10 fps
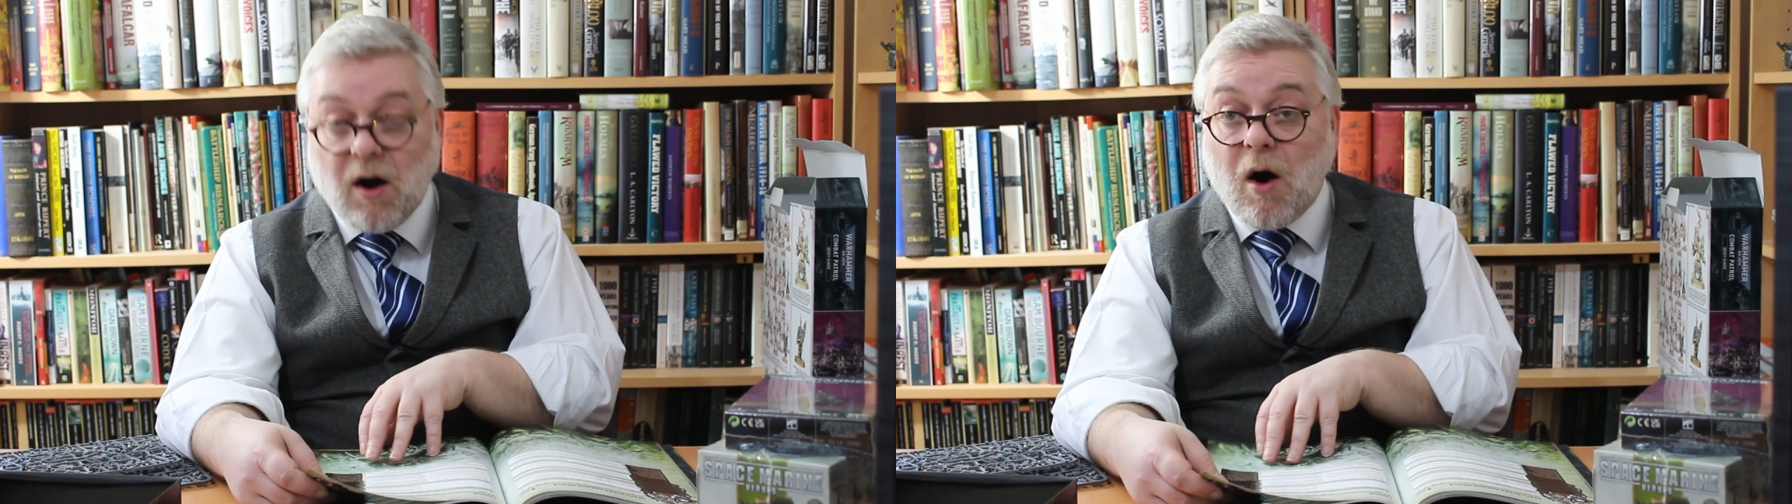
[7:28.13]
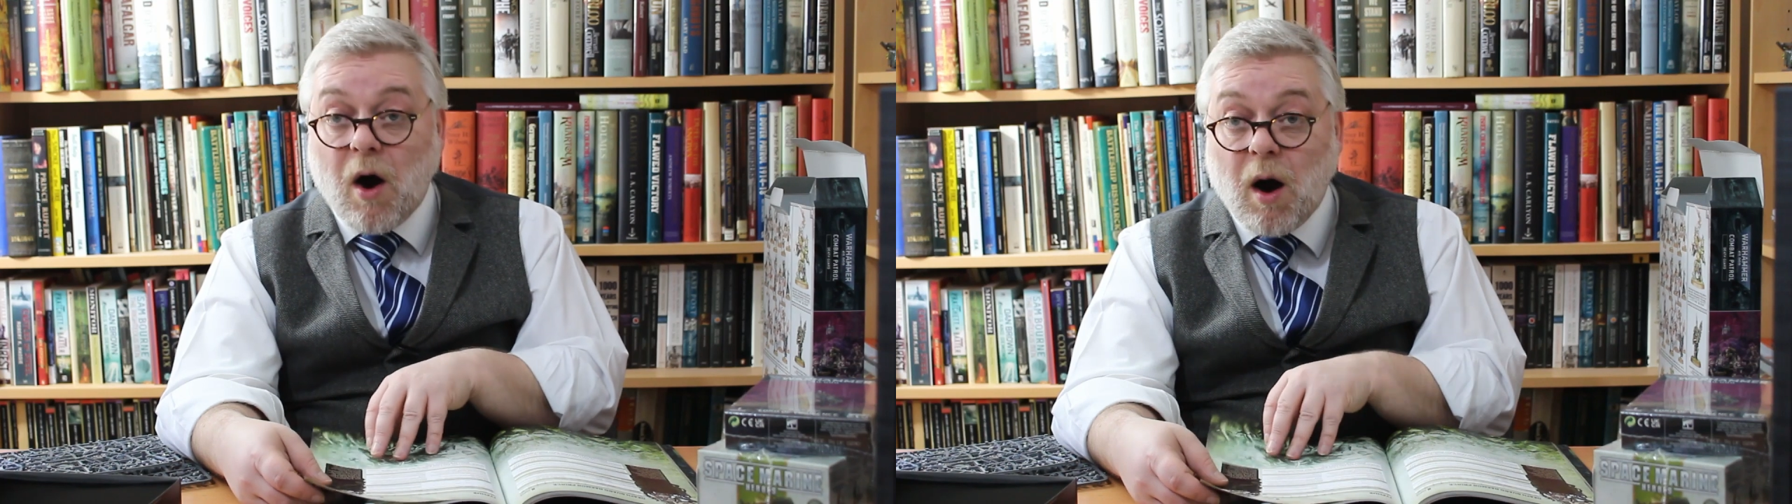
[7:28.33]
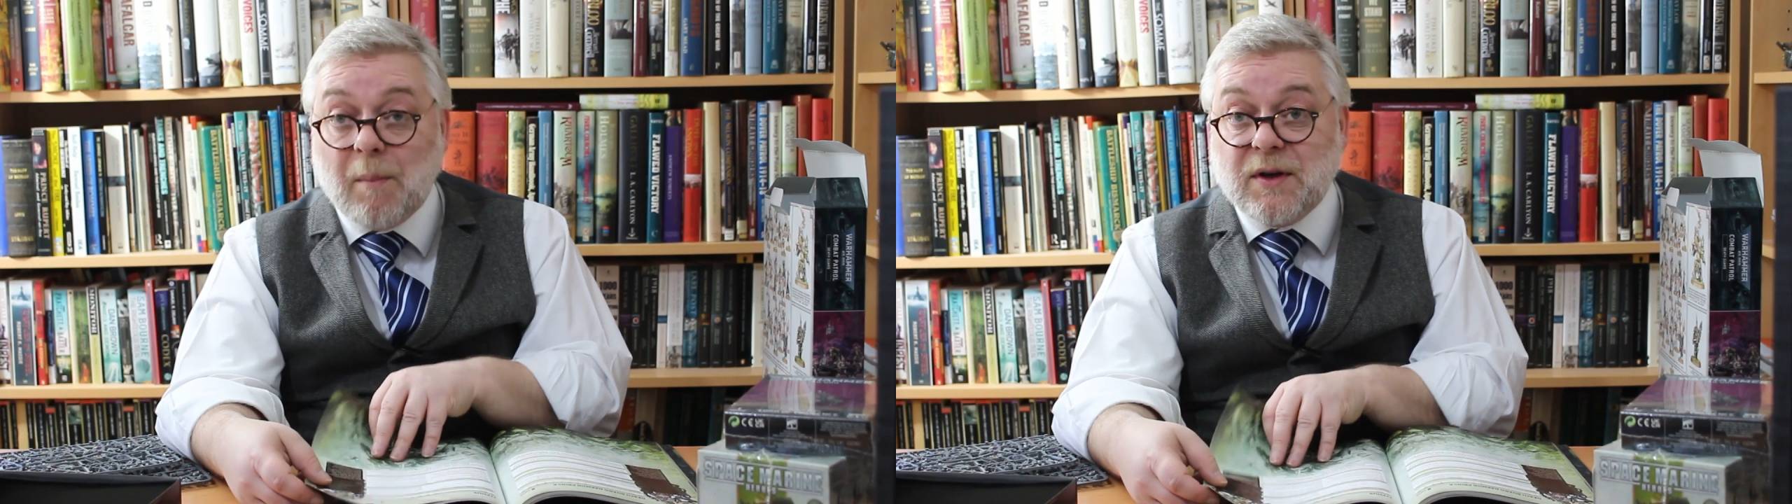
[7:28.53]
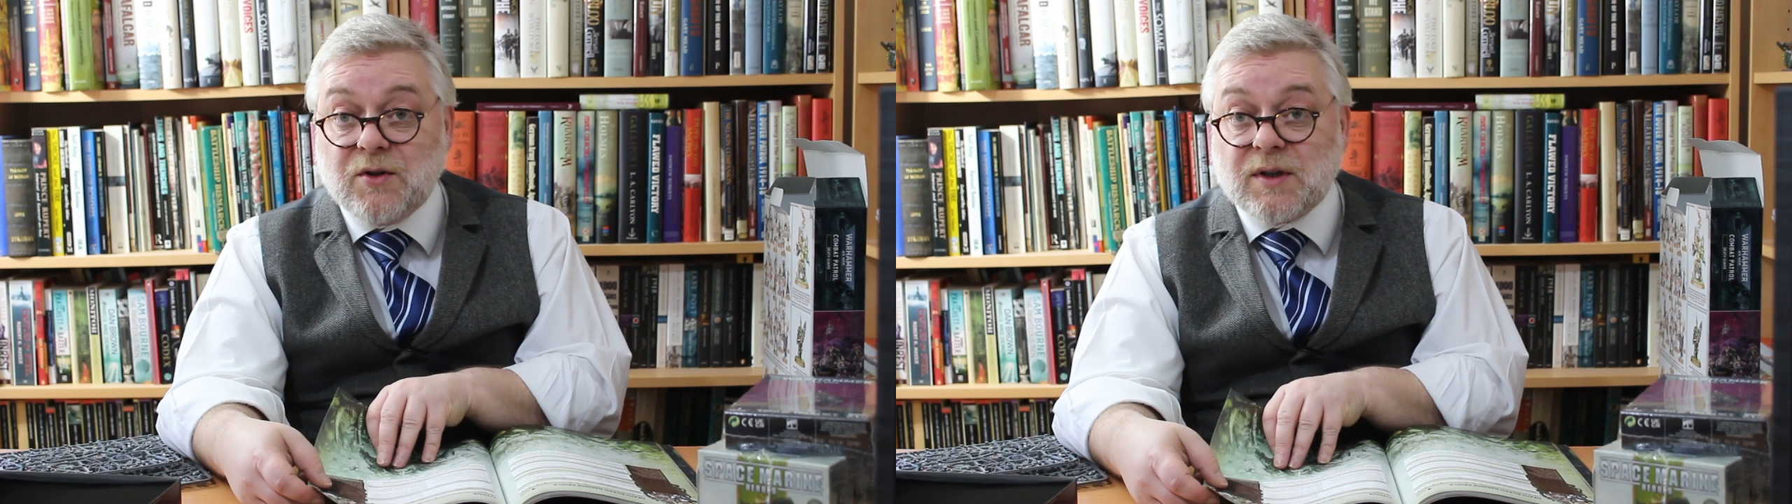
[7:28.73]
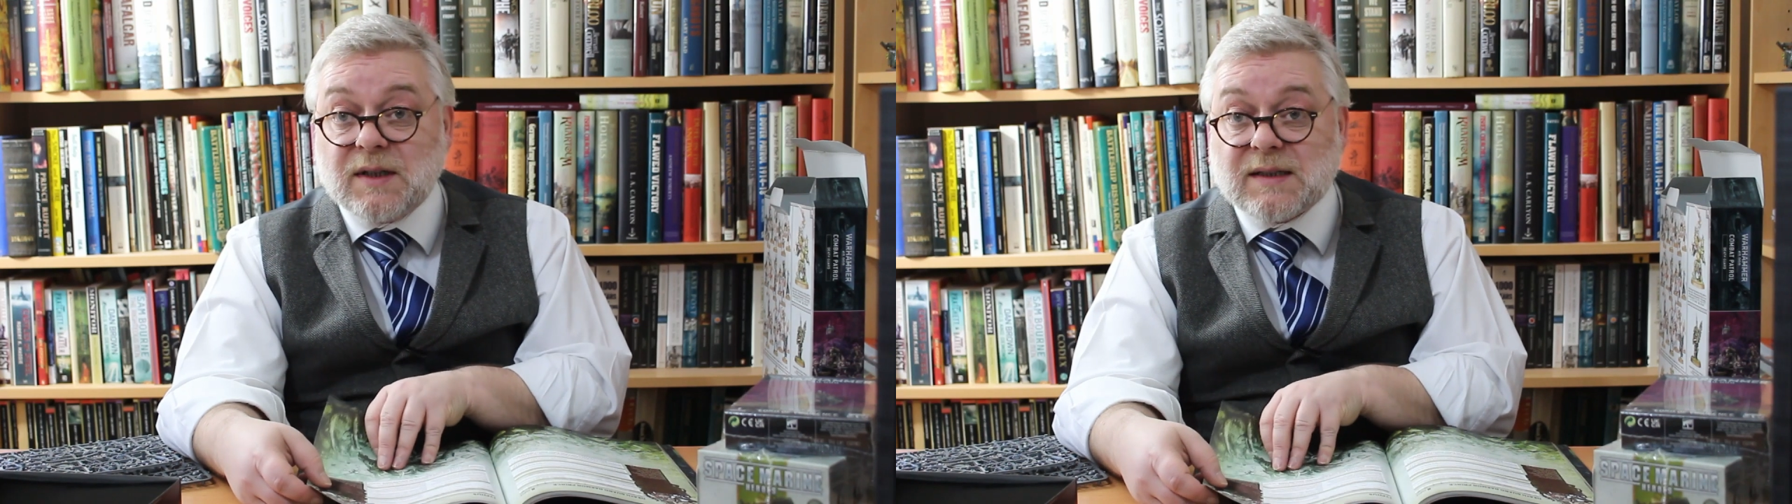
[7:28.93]

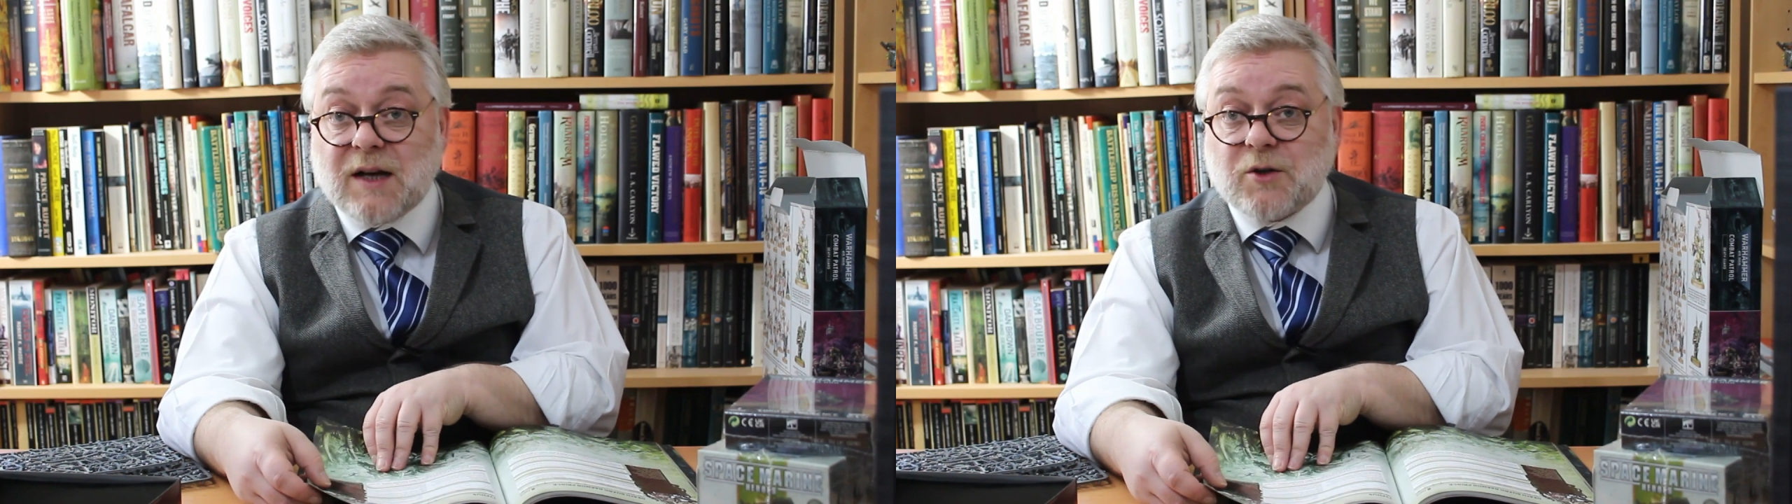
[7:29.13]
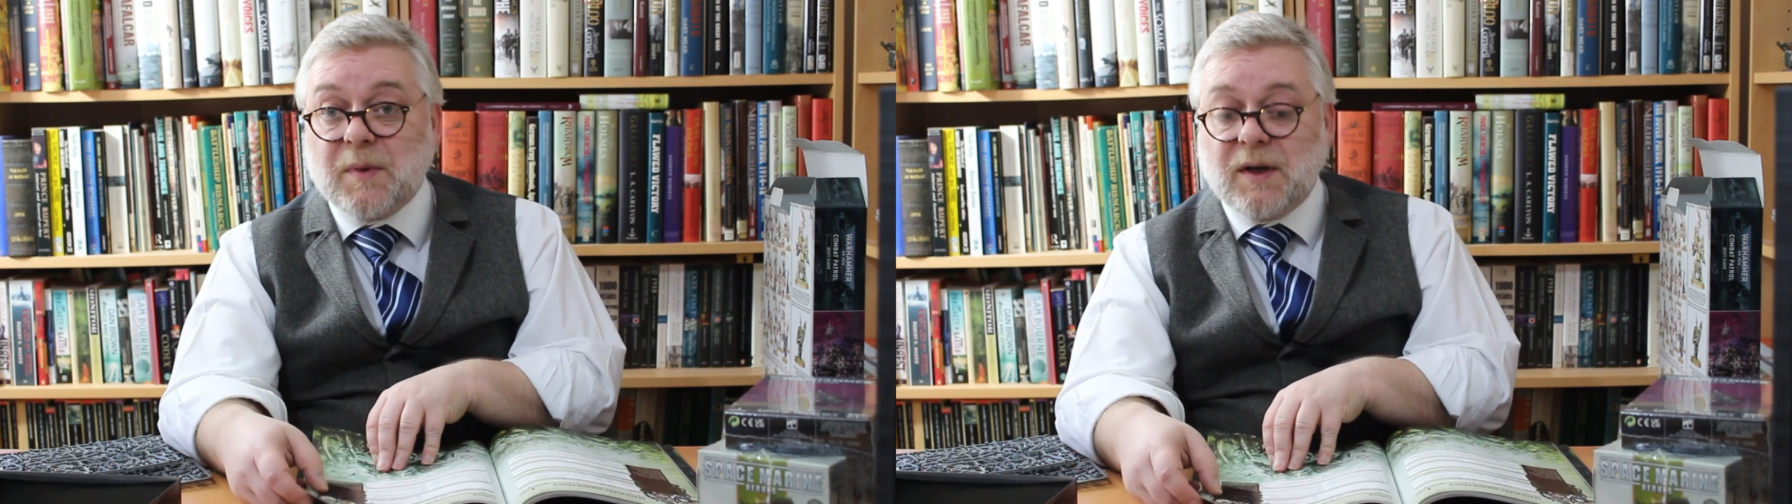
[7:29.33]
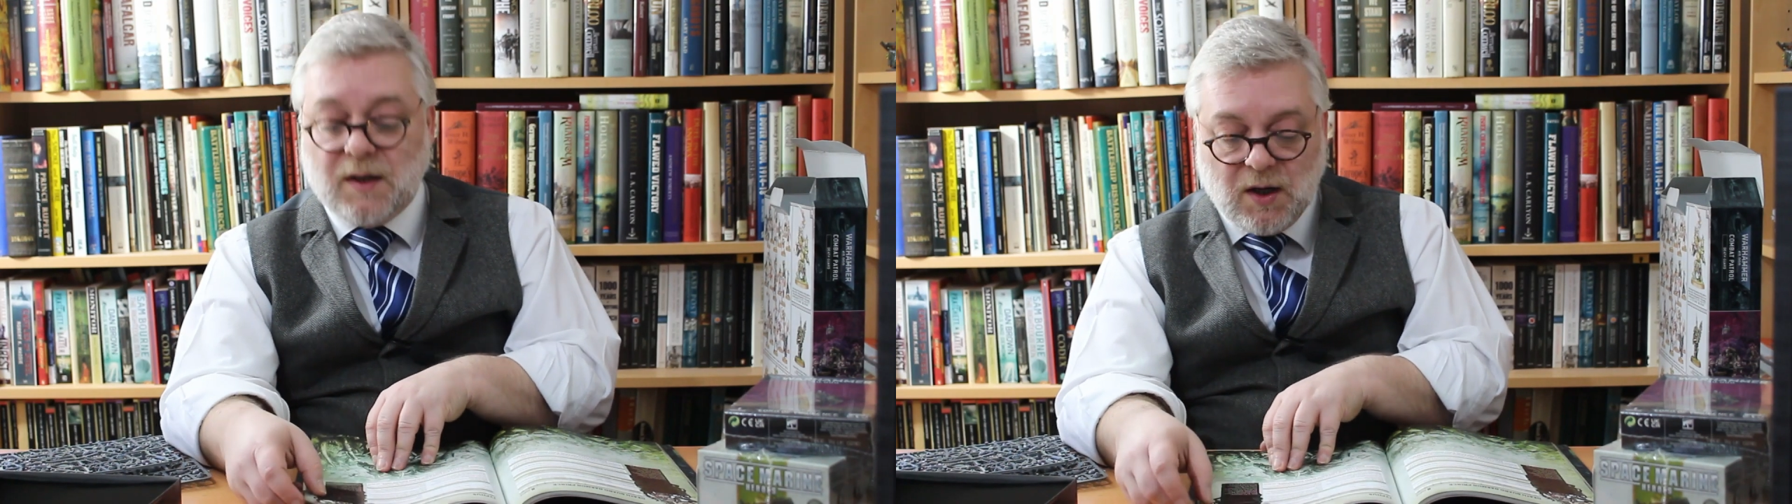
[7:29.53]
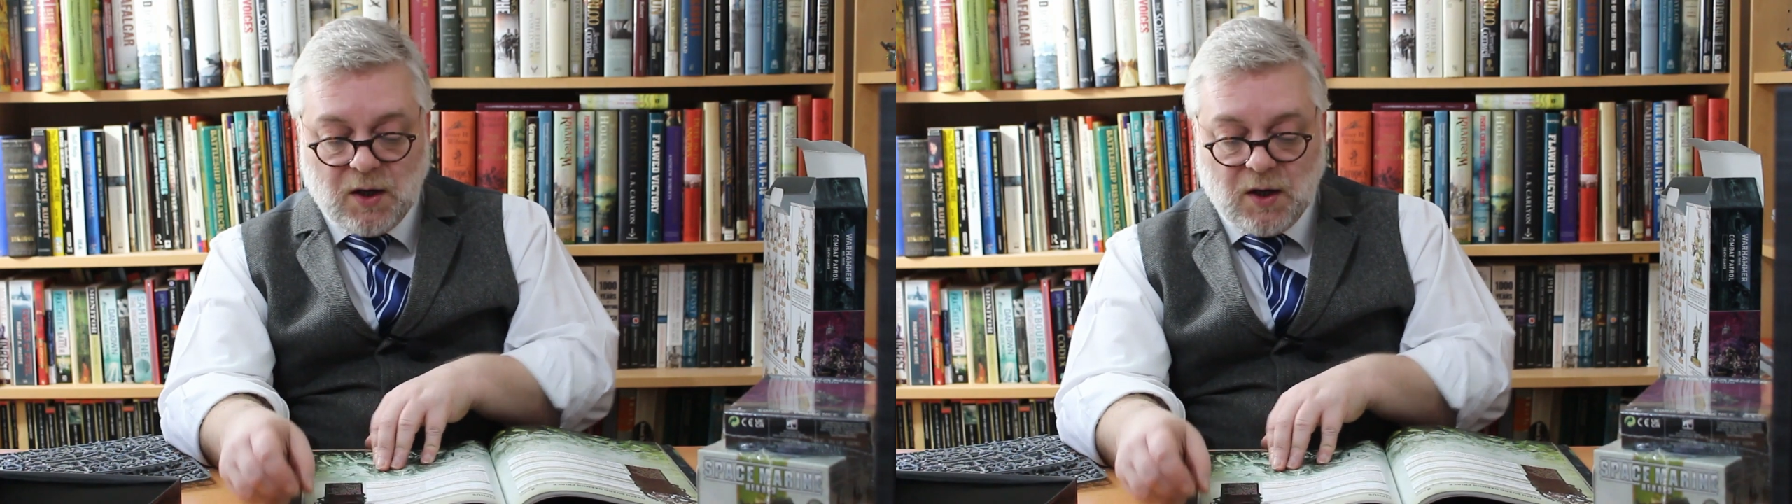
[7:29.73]
Harbinger detachment.